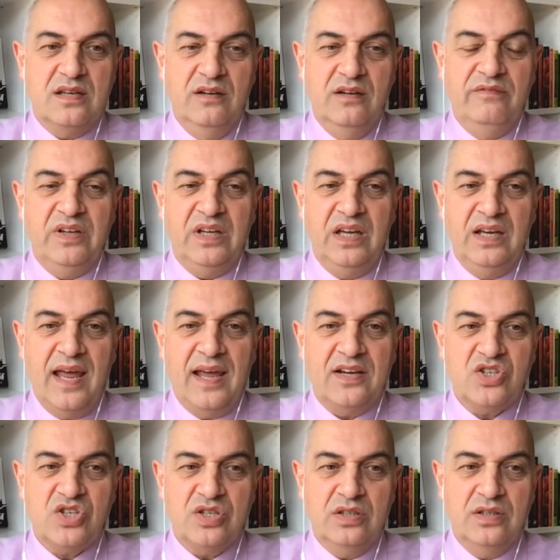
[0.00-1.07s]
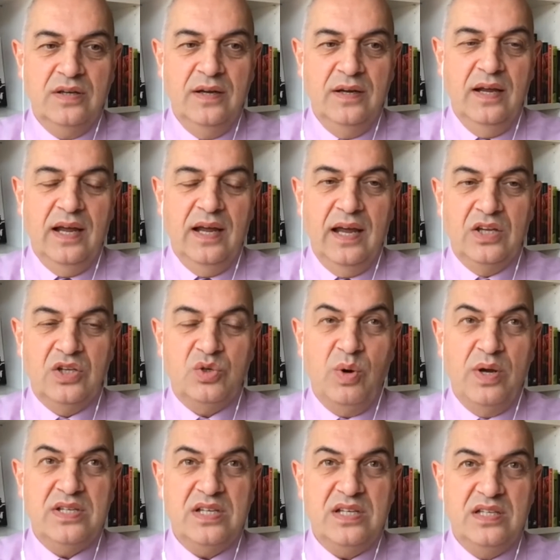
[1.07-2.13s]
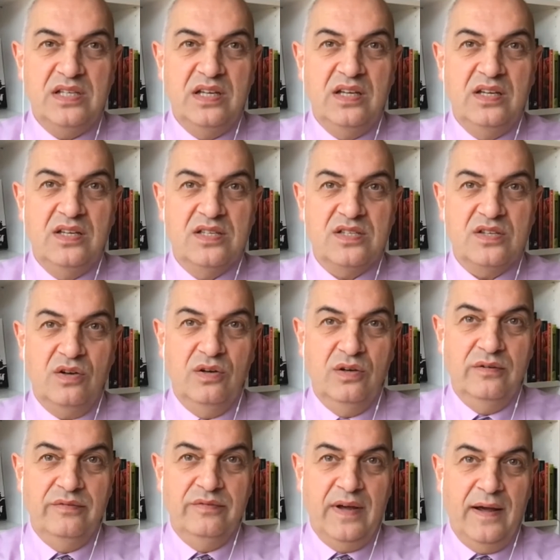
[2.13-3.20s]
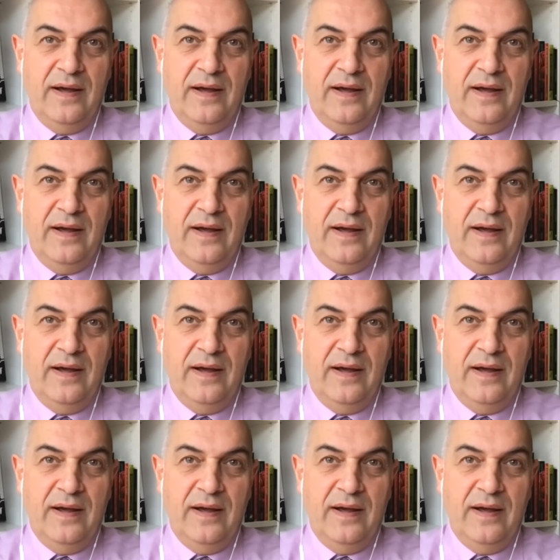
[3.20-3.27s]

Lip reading: of inaction and 20 years of